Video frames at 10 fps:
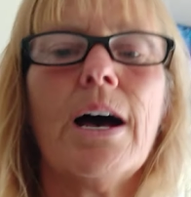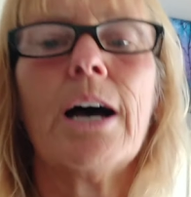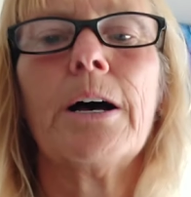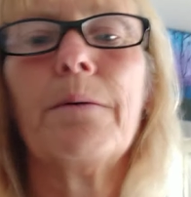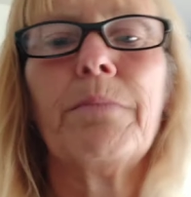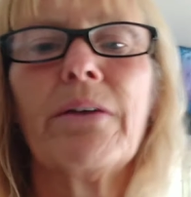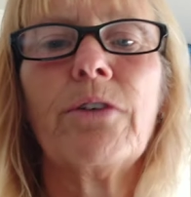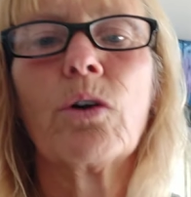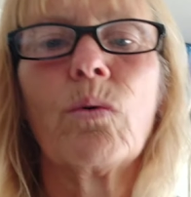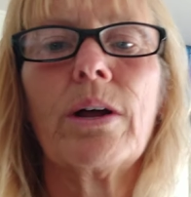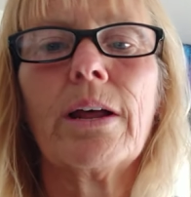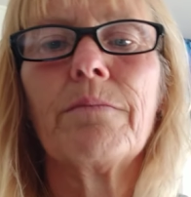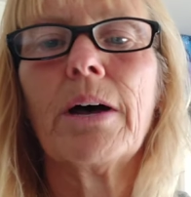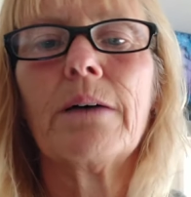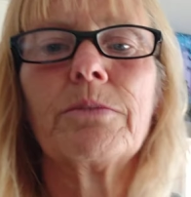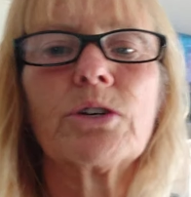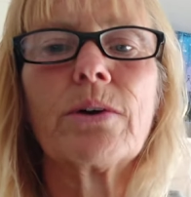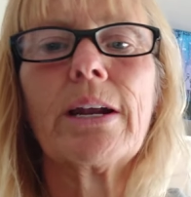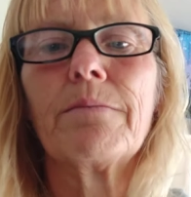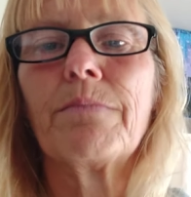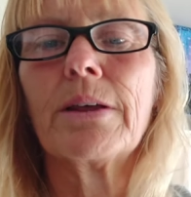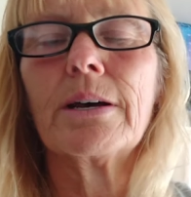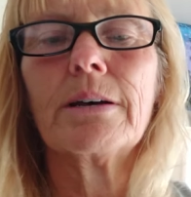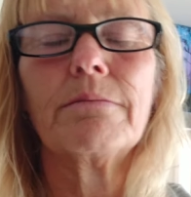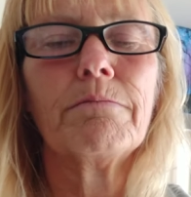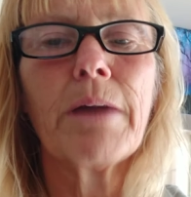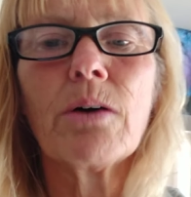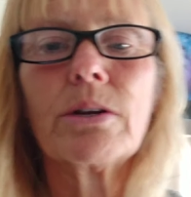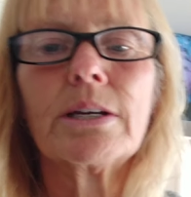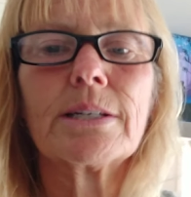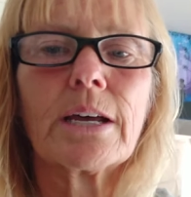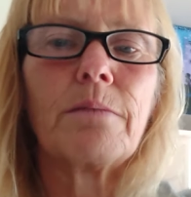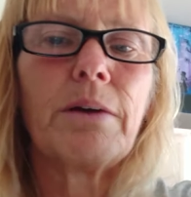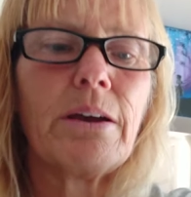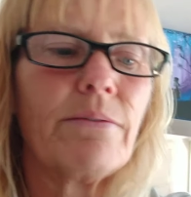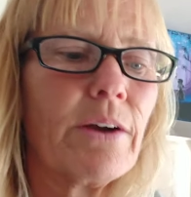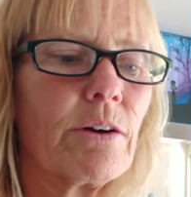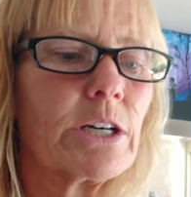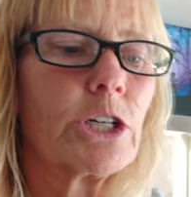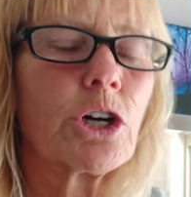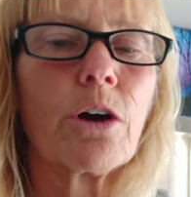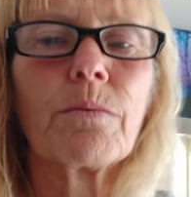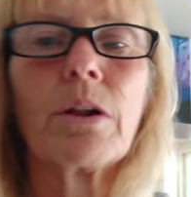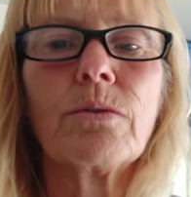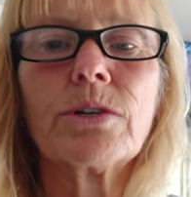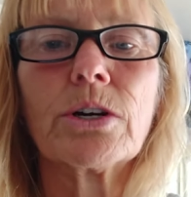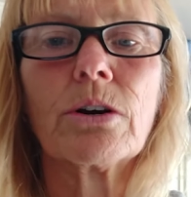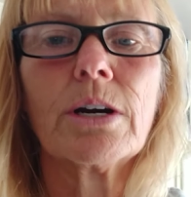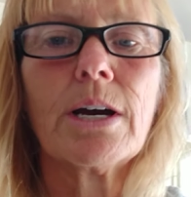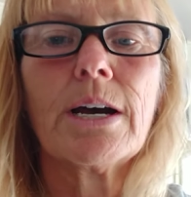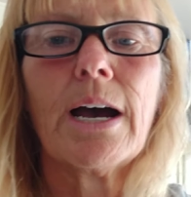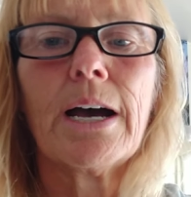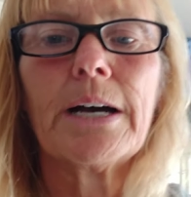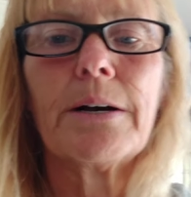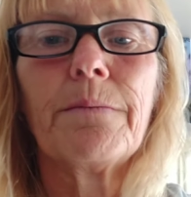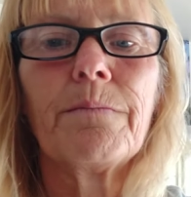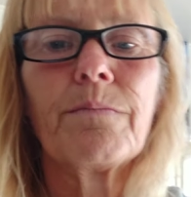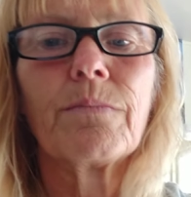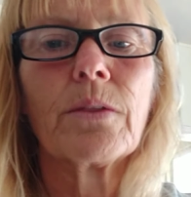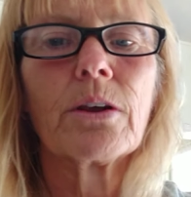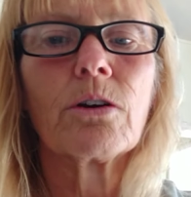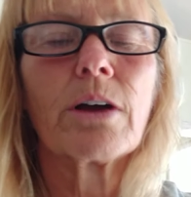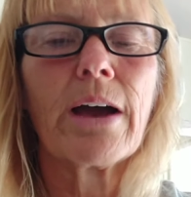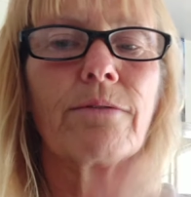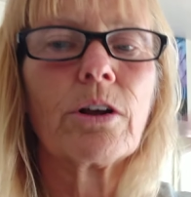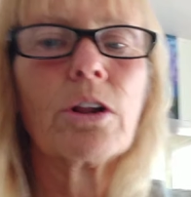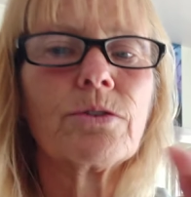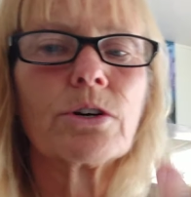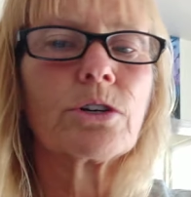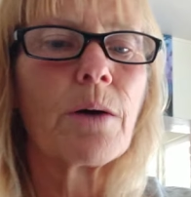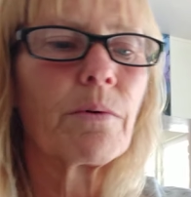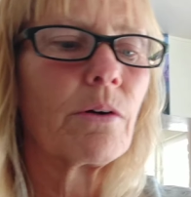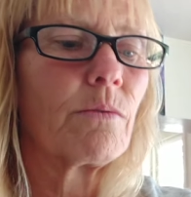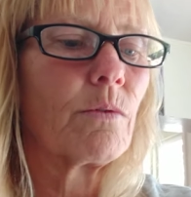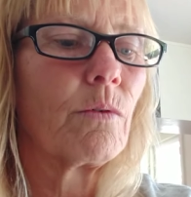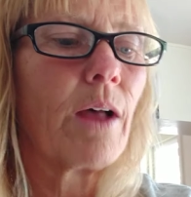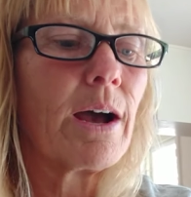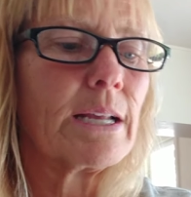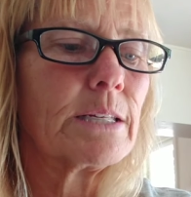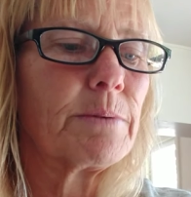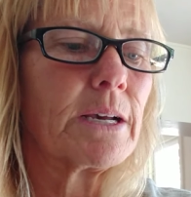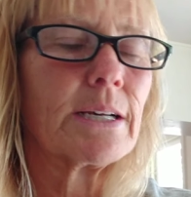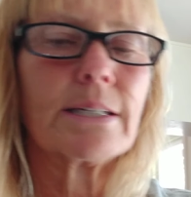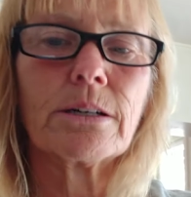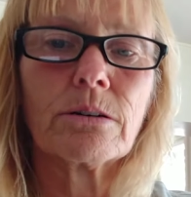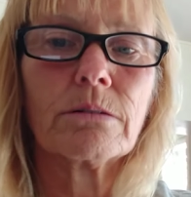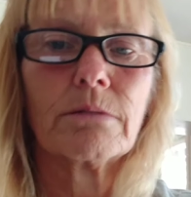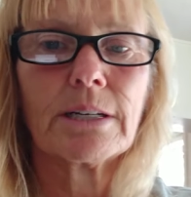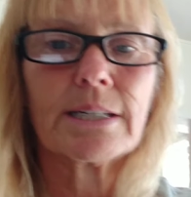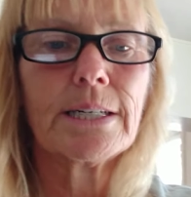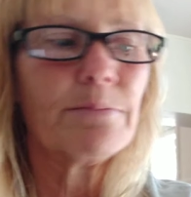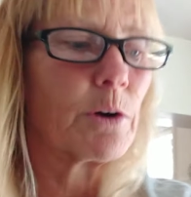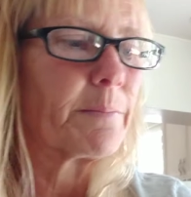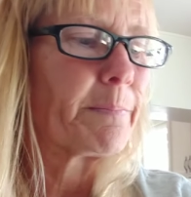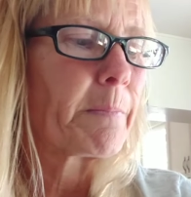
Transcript: But if you're going up straight up the mountain, it's going to be a very sharp, closer. They're going to have closer top lines because it's steeper.